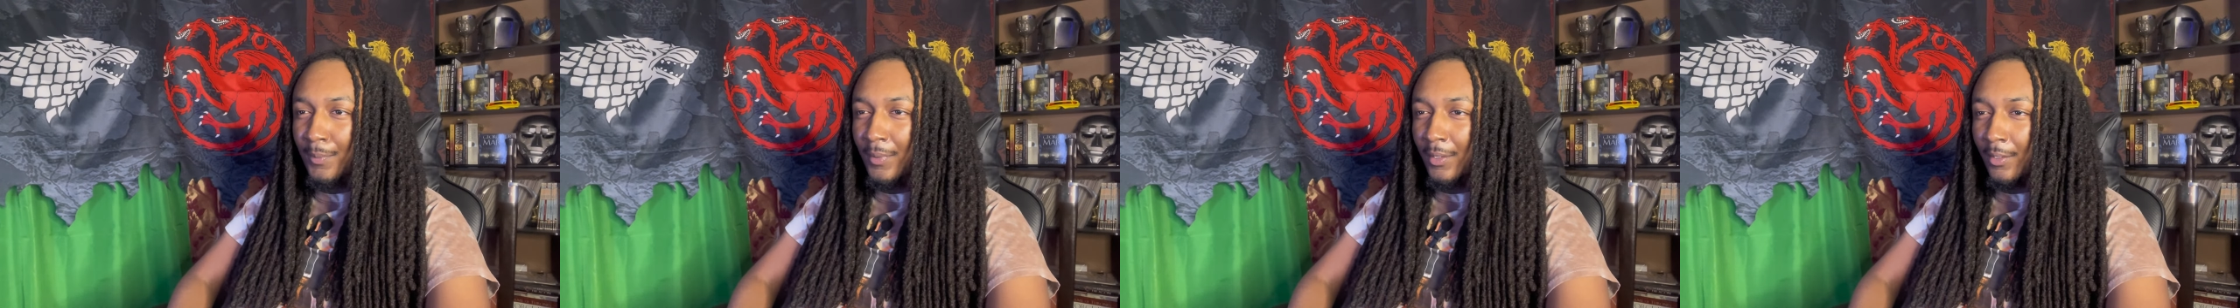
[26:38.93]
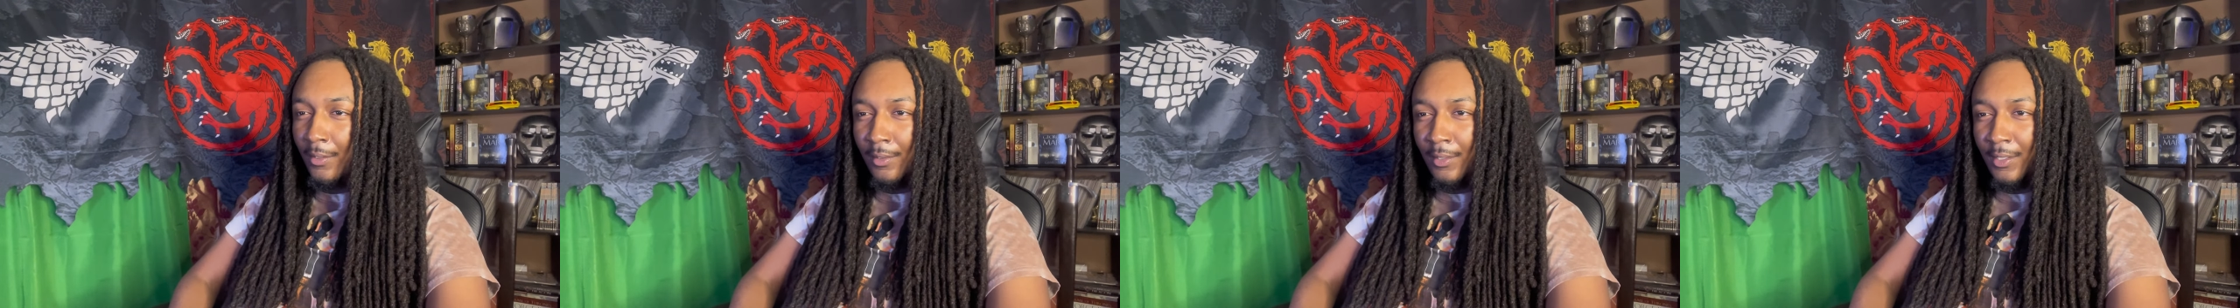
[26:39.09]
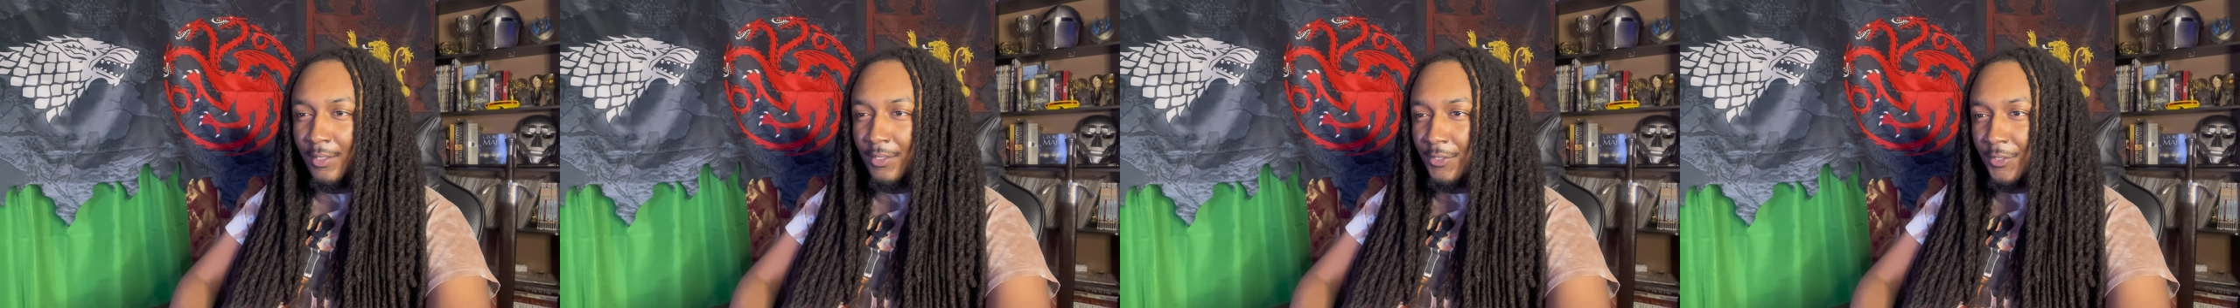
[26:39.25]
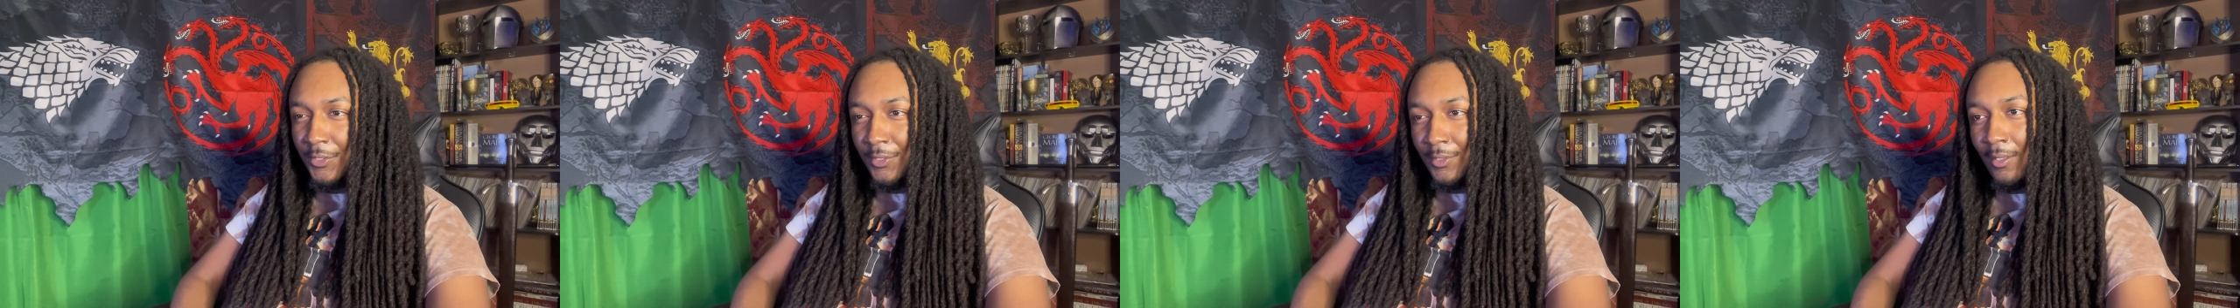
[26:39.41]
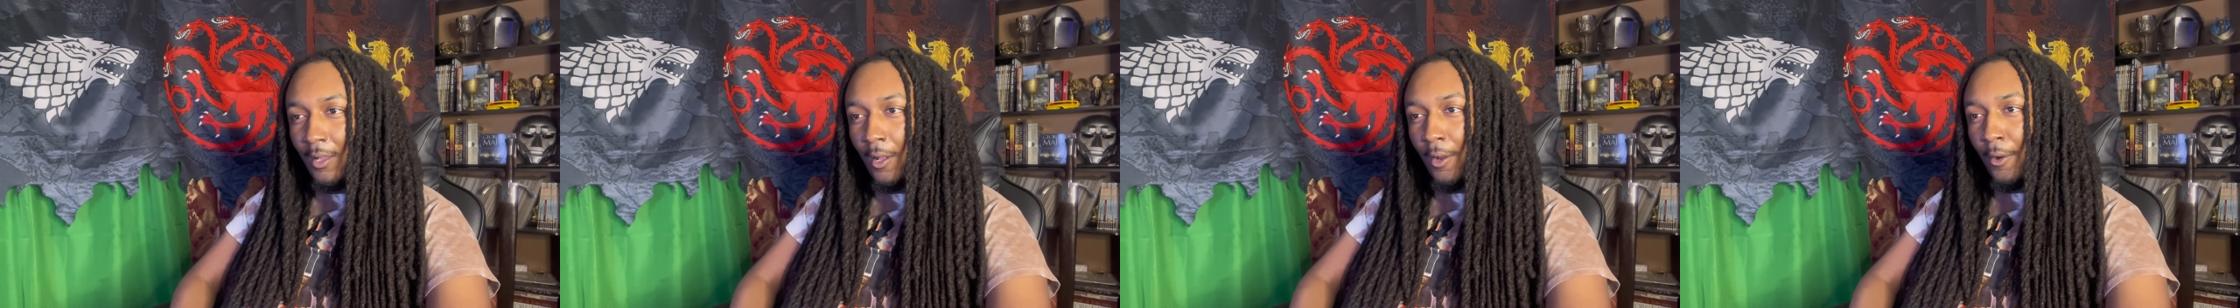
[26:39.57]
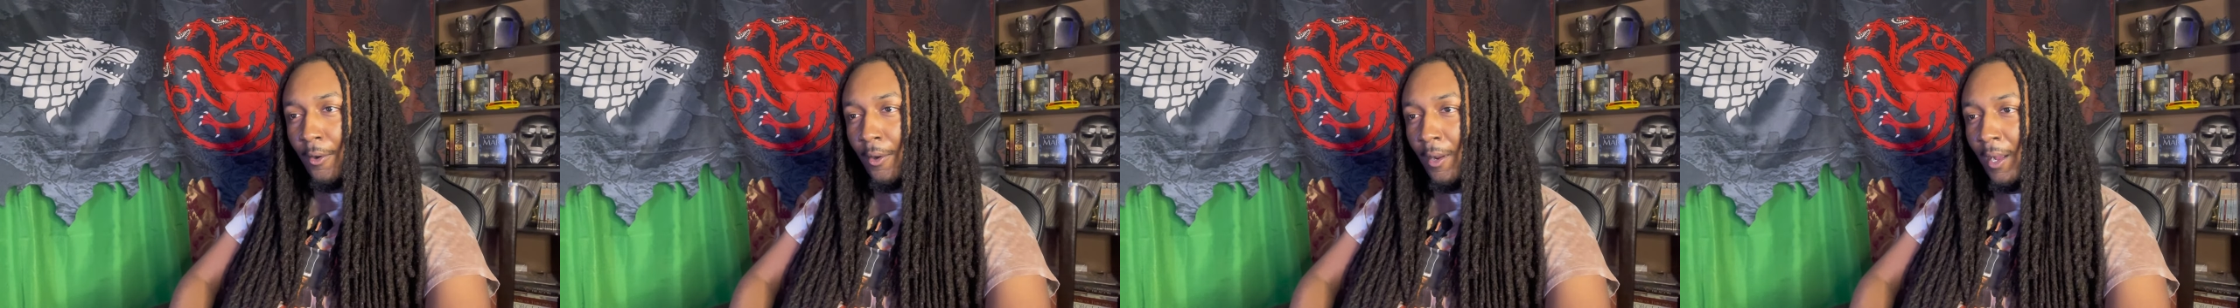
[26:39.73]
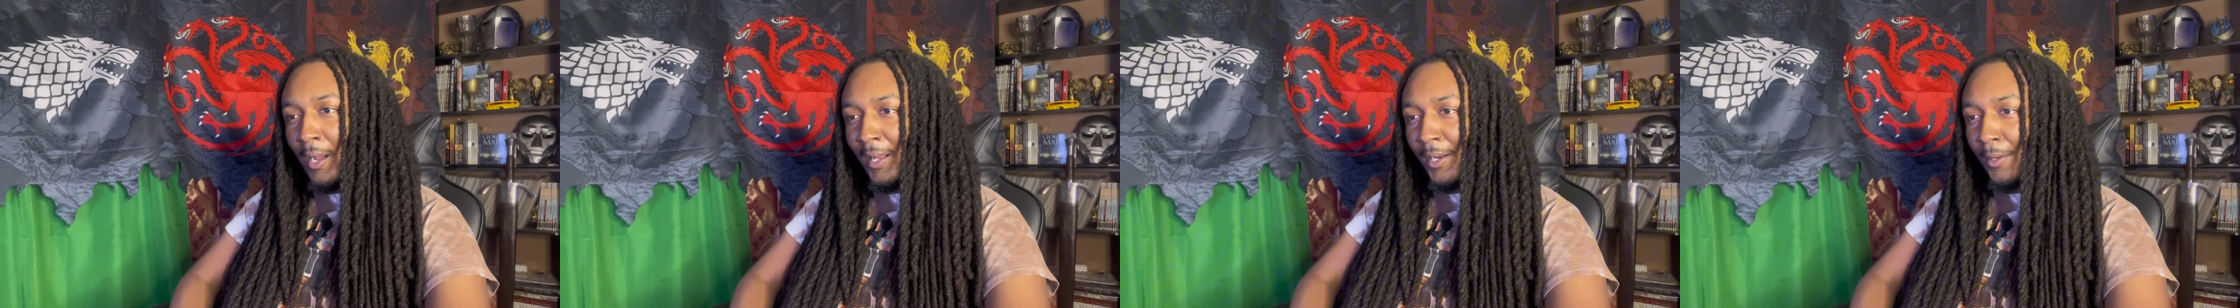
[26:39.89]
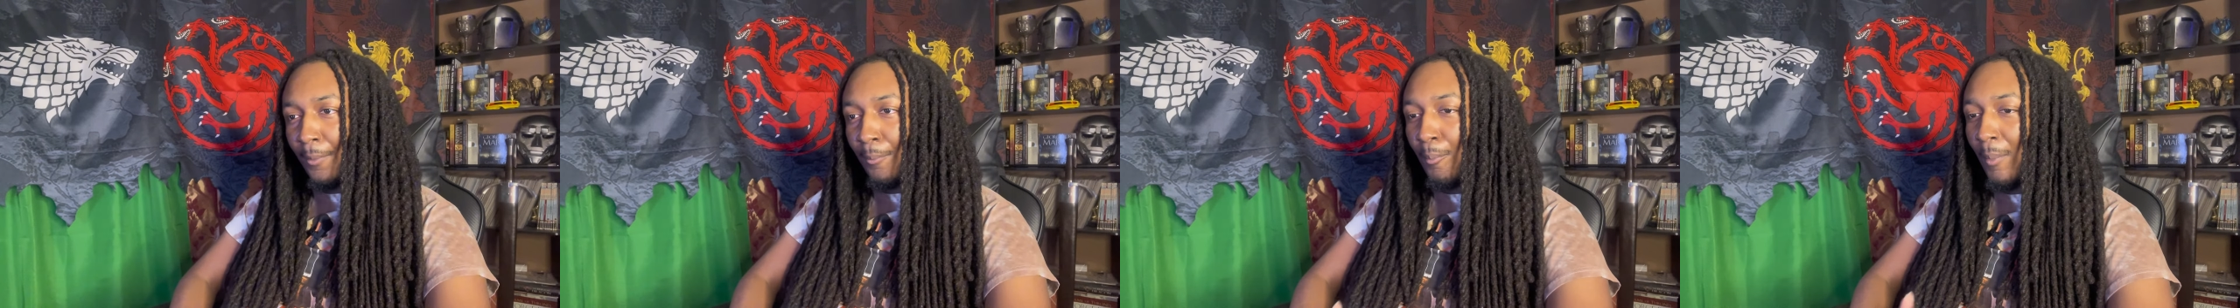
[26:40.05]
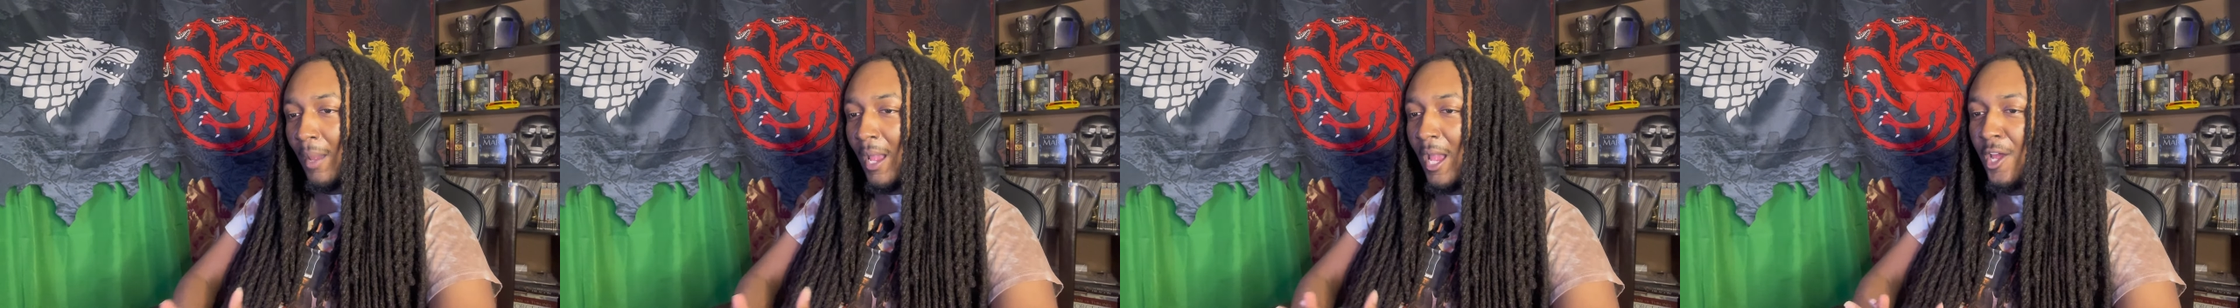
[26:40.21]
but at least learn how to
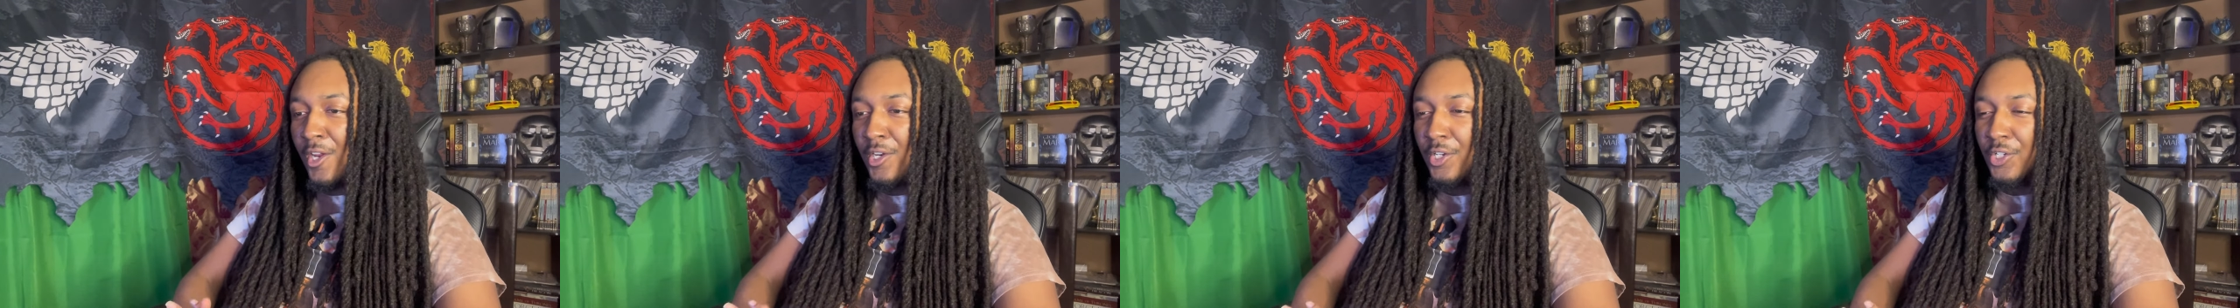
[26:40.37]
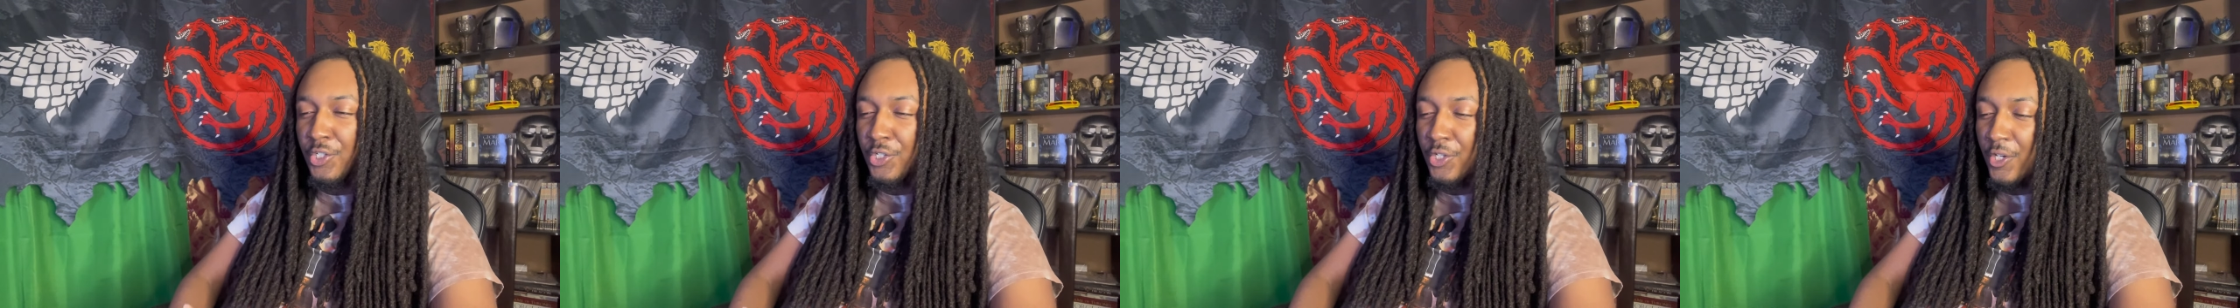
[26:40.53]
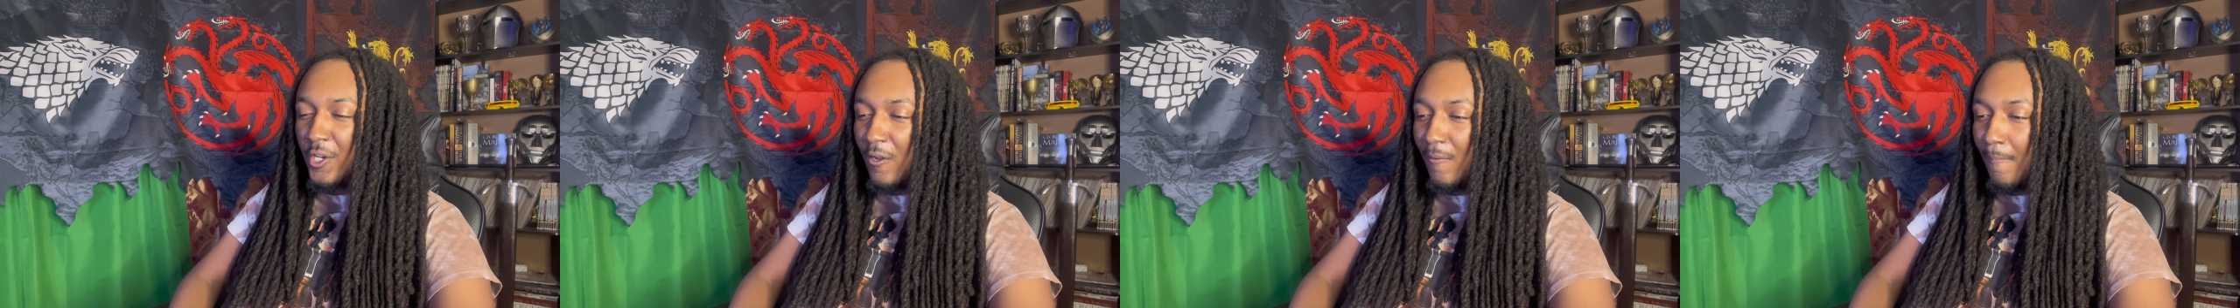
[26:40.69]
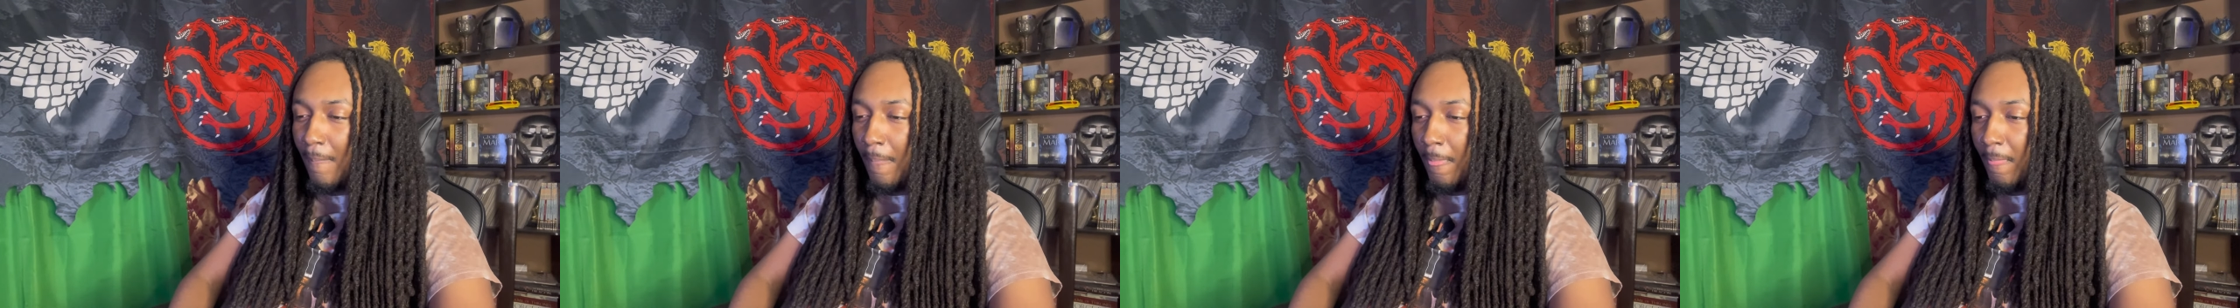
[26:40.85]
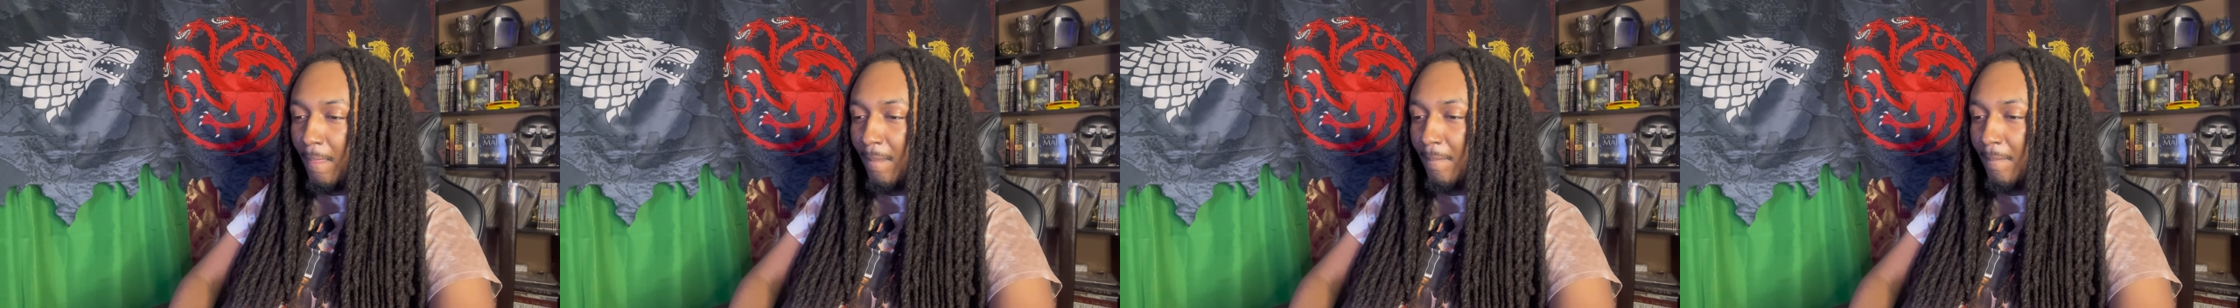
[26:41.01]
manage it